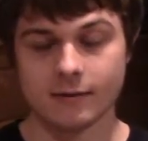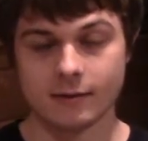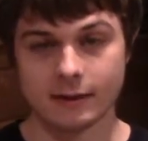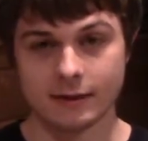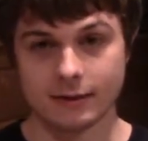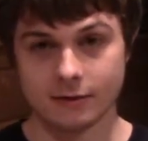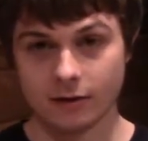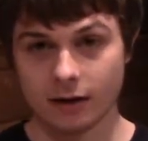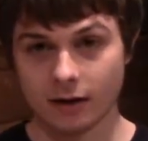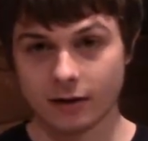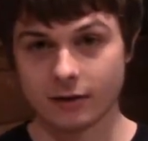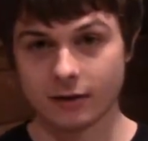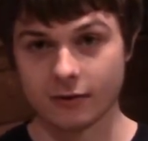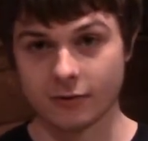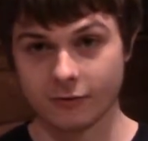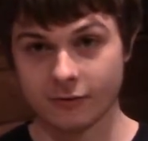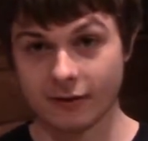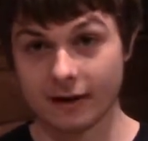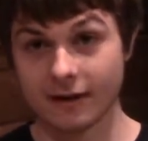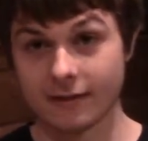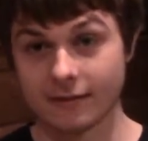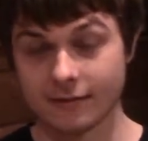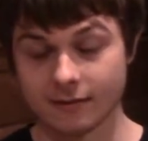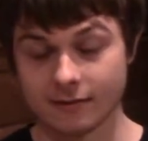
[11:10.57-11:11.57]
the ducted
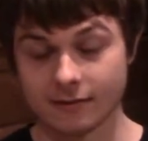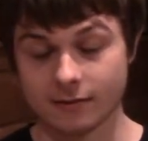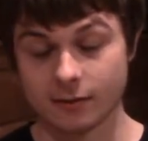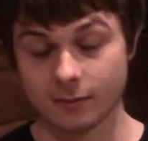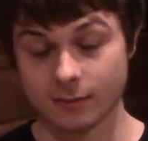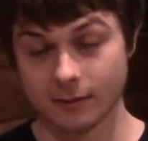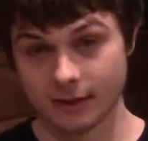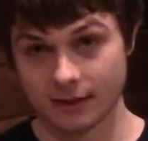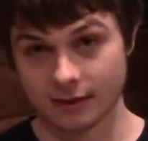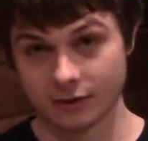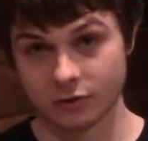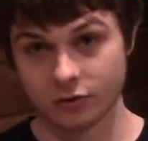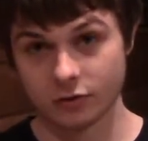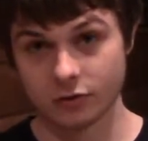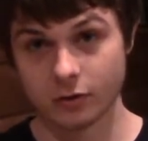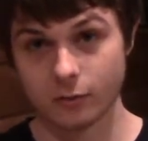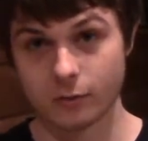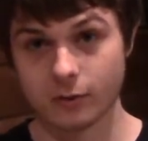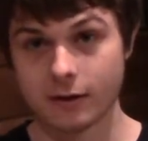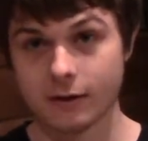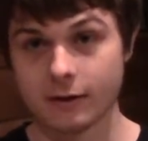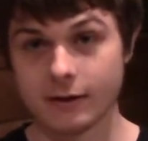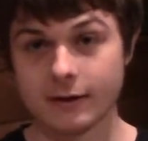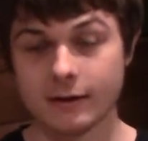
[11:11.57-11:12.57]
fan system that I showed
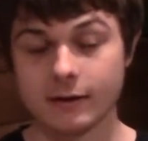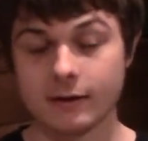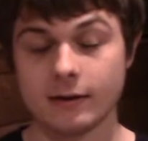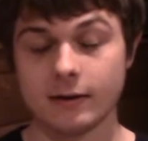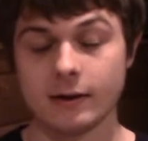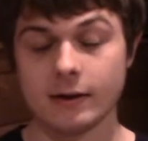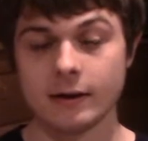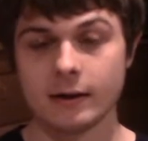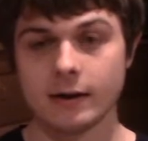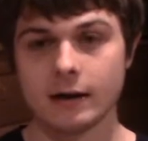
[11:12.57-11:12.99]
earlier,